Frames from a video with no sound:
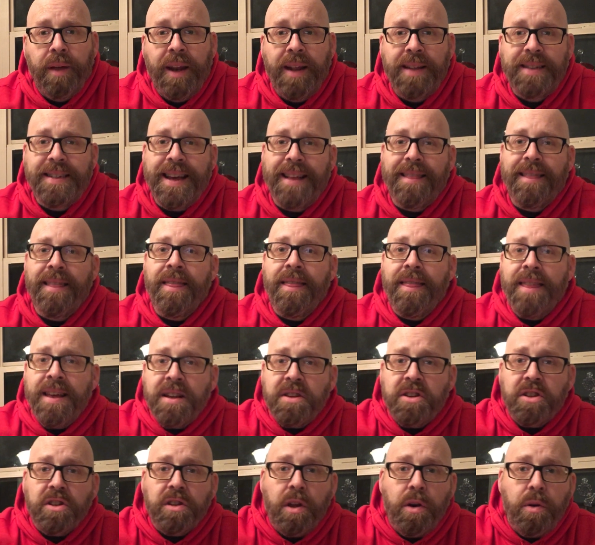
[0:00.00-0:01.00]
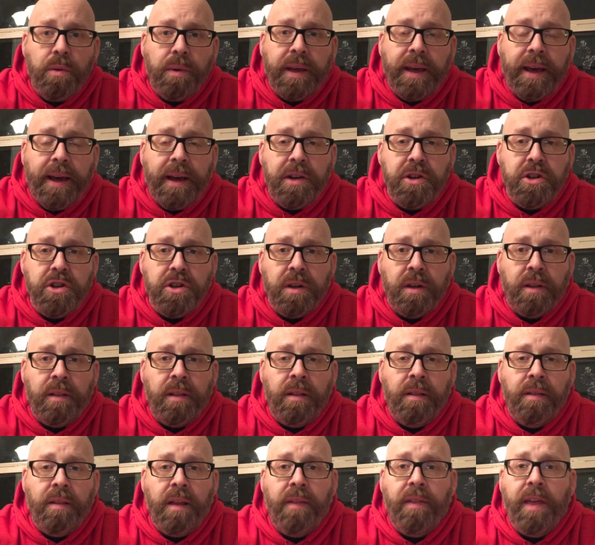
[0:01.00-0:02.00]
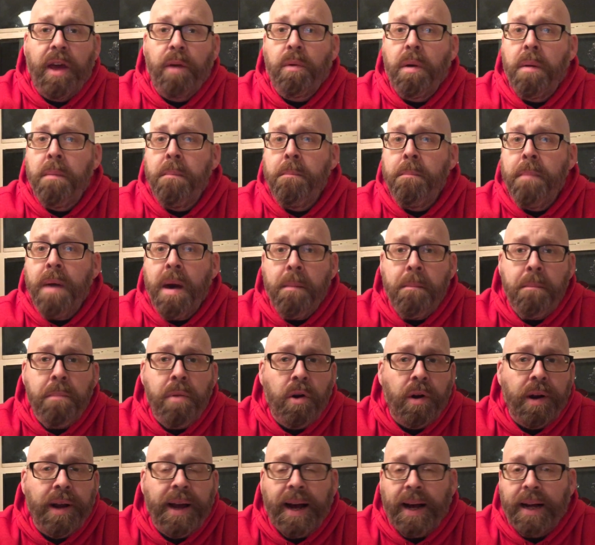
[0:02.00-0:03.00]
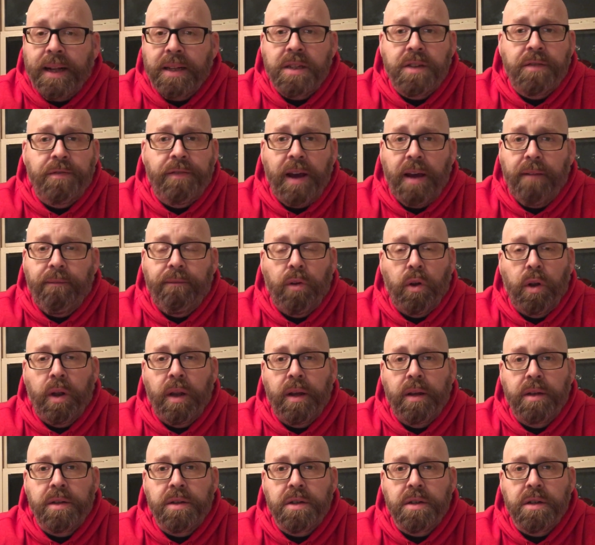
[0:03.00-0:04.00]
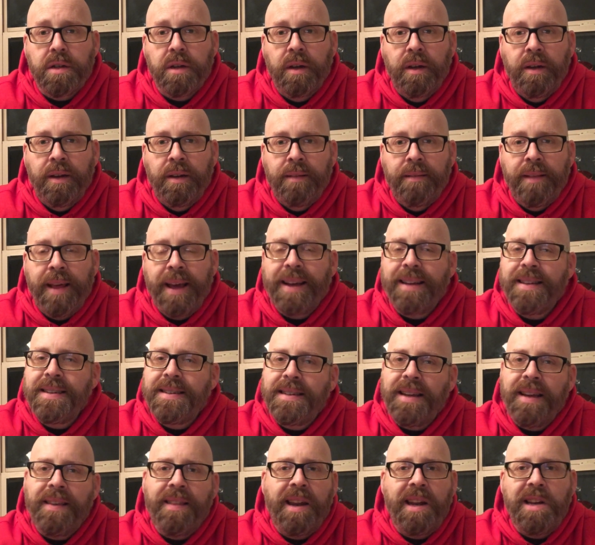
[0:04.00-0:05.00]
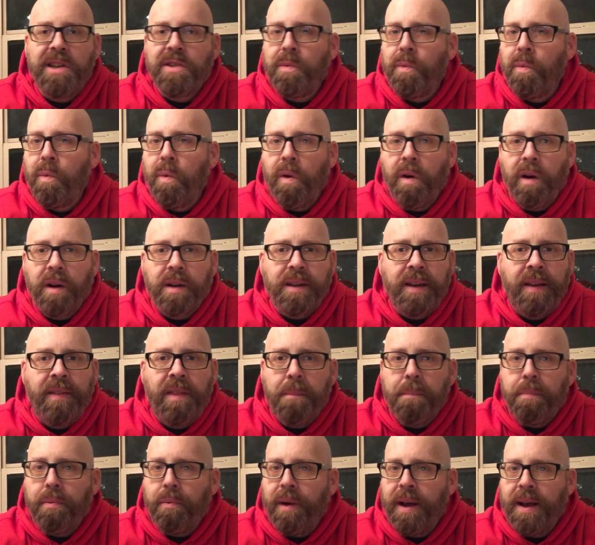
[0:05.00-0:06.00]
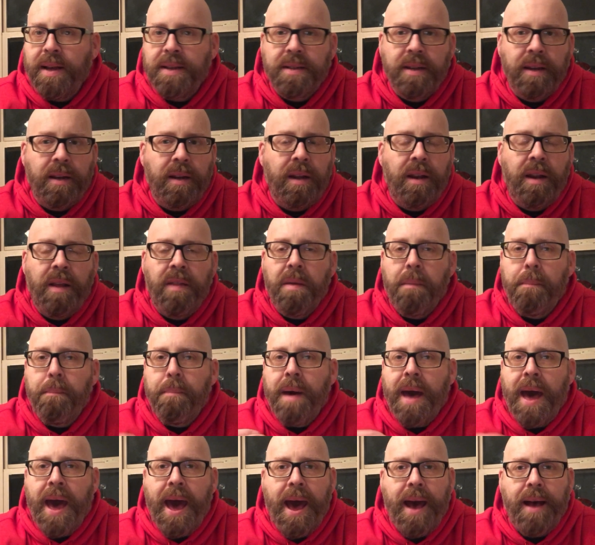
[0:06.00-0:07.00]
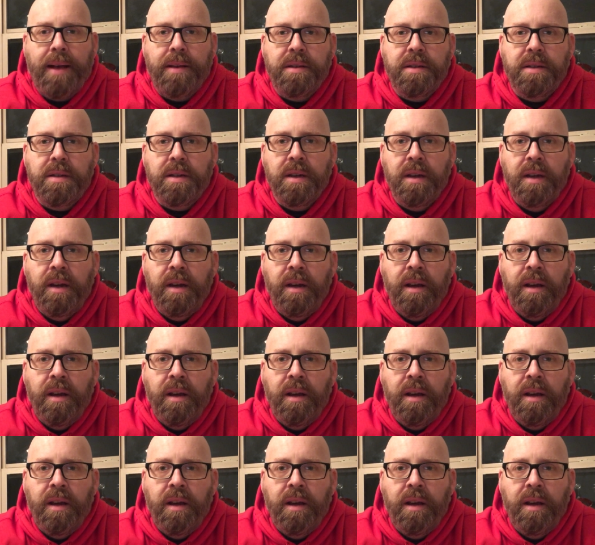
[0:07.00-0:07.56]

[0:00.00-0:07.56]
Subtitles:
And it's at this location that they remember God's faithfulness. They can see that He's worked in the present and in the past.